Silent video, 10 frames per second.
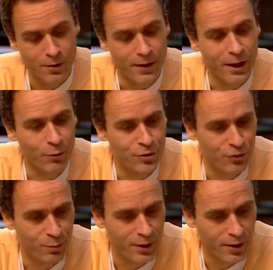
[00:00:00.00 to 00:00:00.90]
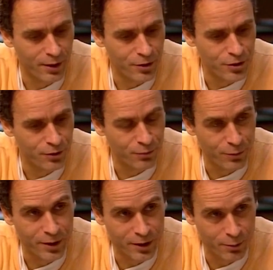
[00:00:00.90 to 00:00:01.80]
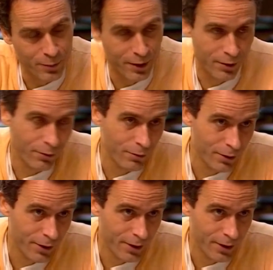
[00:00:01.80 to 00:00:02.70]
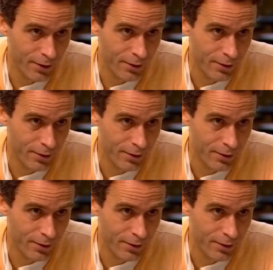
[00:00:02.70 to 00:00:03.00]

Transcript: that which is beyond just reading about it or looking at it.